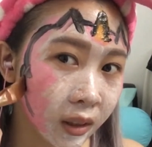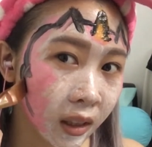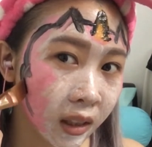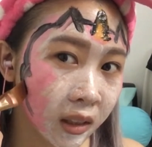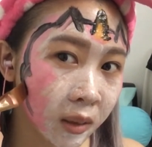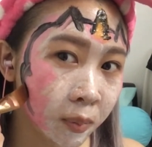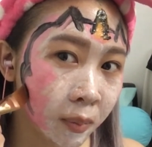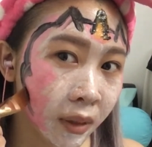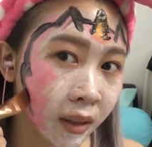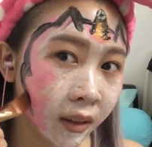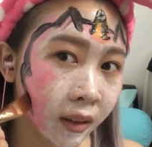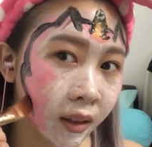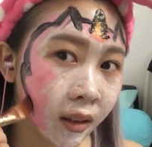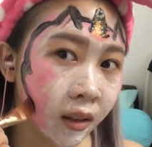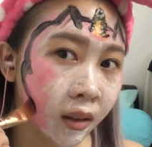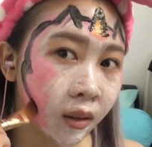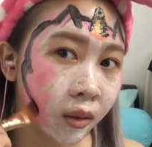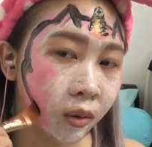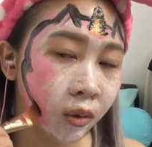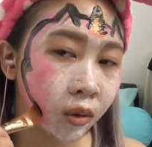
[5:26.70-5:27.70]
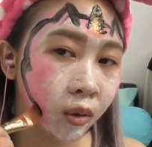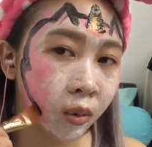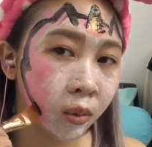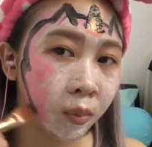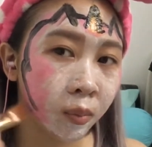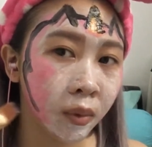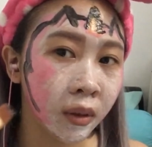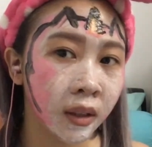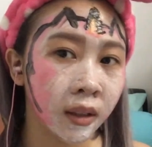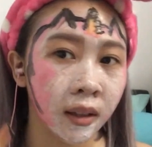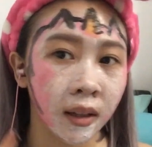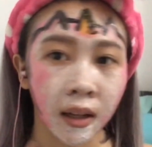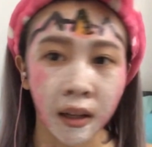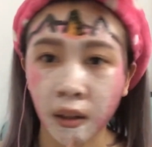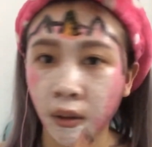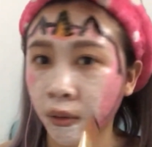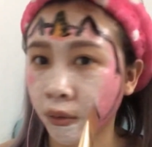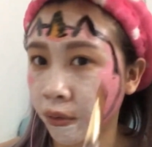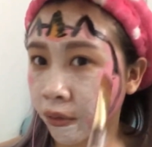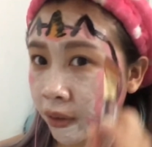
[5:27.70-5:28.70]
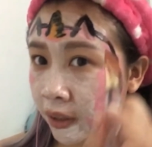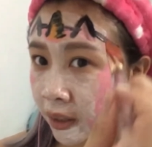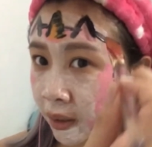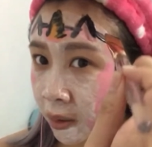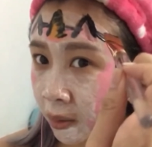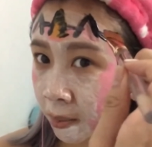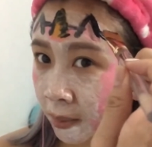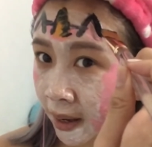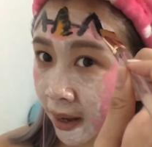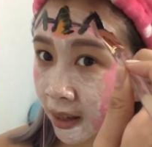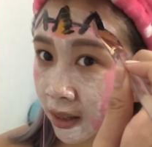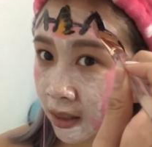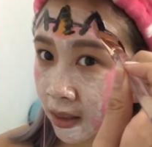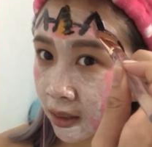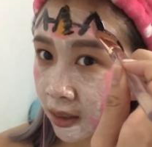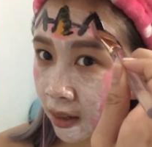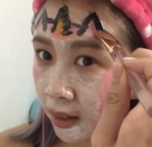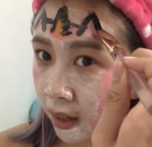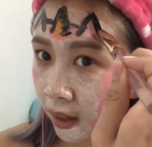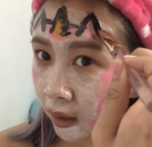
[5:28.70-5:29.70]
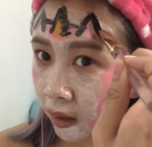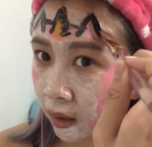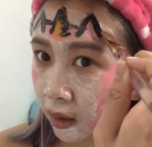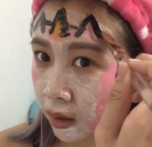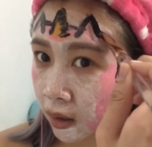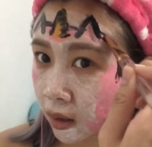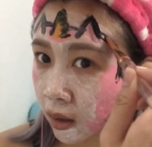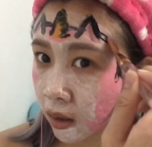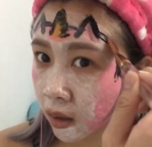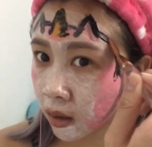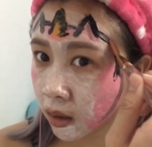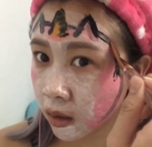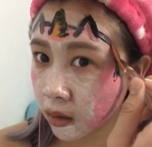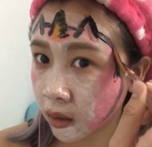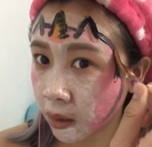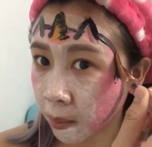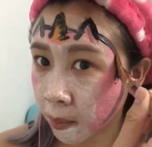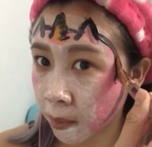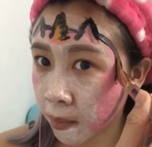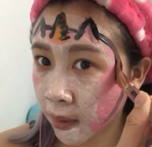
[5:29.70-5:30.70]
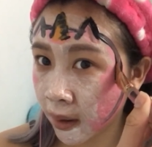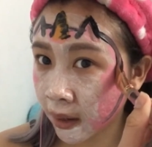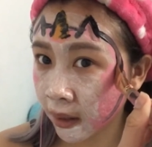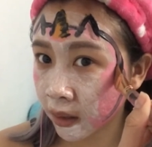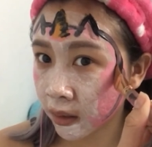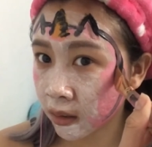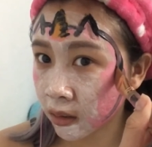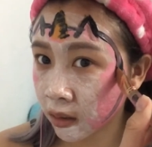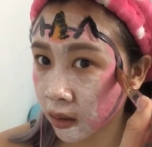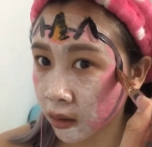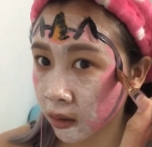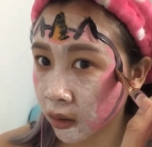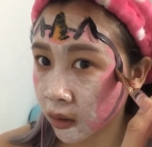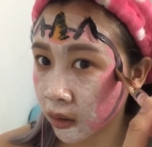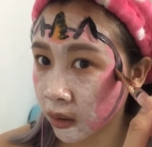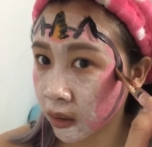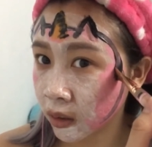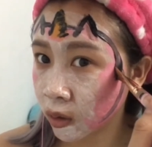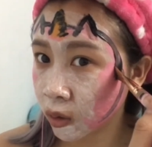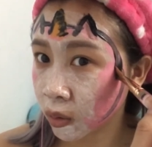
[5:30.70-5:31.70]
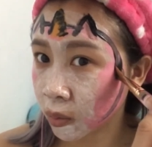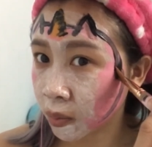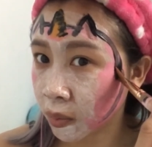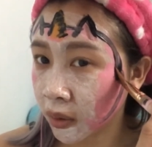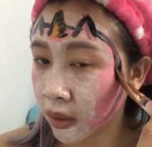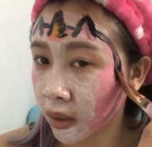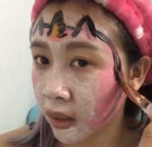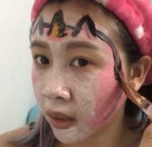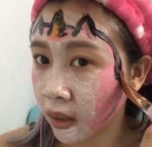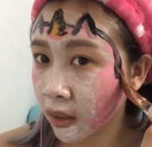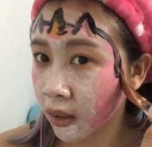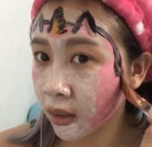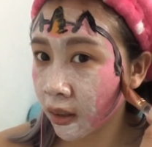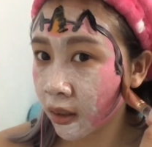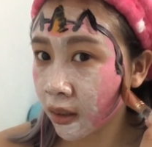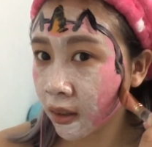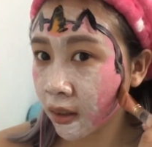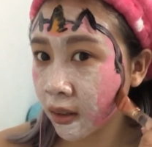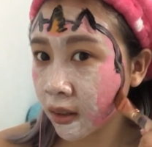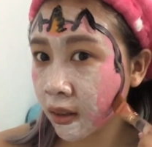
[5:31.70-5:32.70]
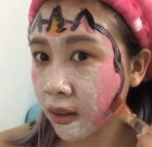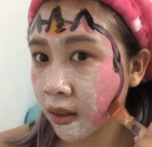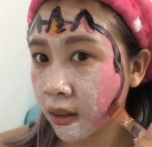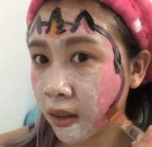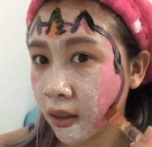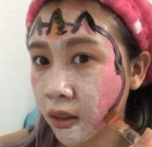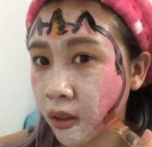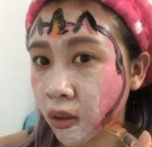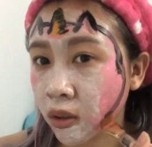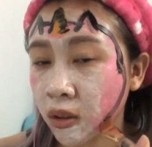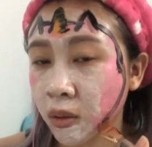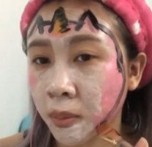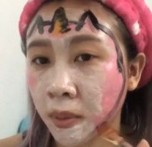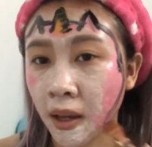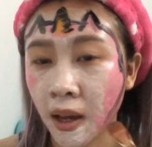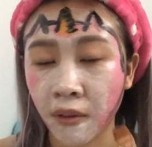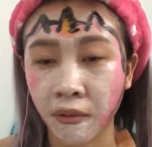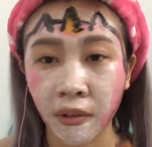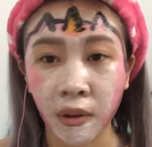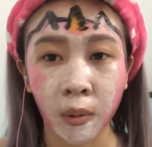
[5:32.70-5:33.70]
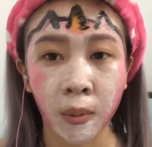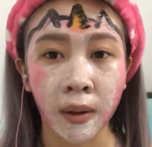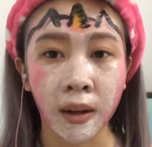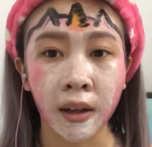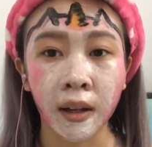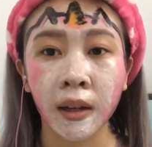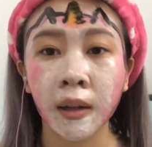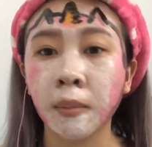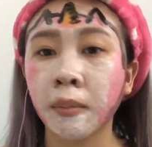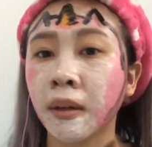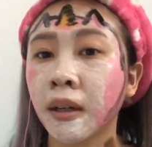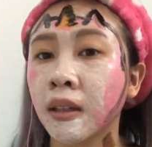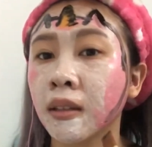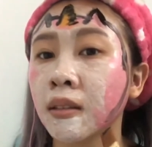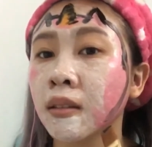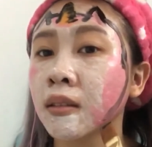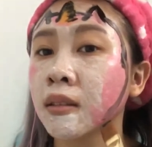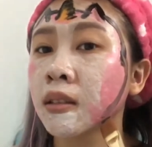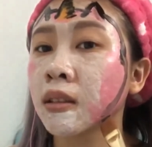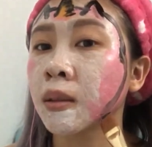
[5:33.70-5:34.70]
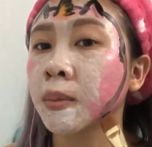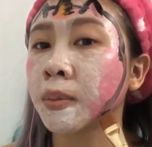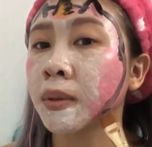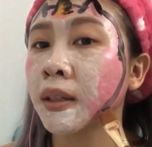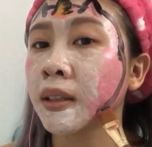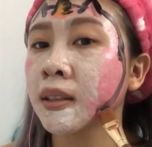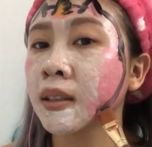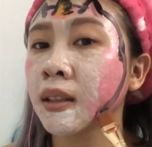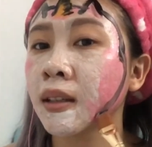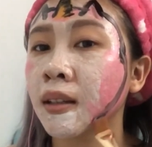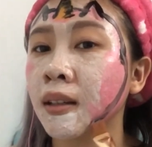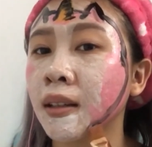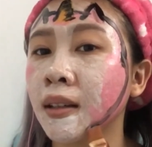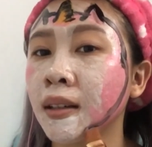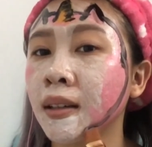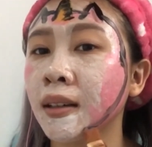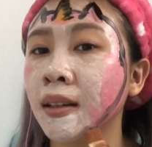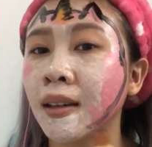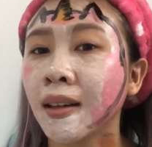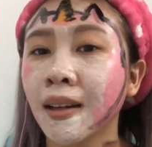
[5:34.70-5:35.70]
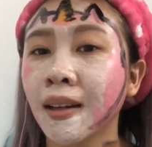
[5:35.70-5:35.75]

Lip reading: expecting it to be like real mess, like the black is not going to be, it's going to be everywhere, but surprisingly,